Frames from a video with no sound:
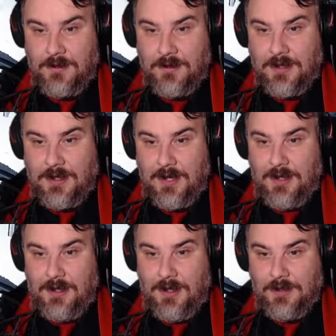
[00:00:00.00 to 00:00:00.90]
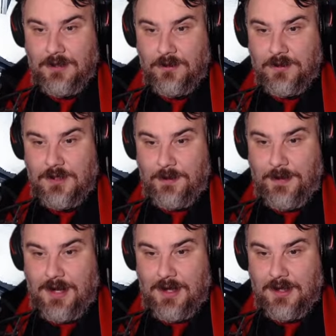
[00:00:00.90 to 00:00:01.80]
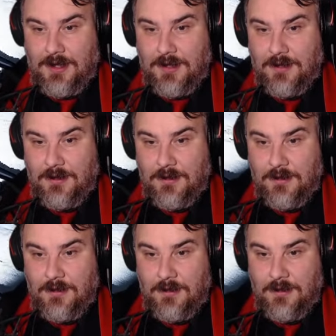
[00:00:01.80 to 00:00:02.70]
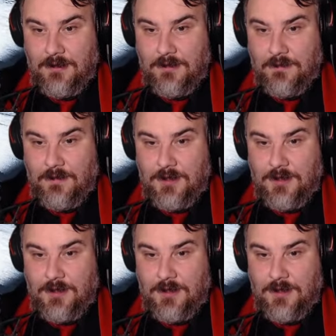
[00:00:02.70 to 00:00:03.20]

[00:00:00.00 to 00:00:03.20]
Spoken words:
Again, head towards the back, through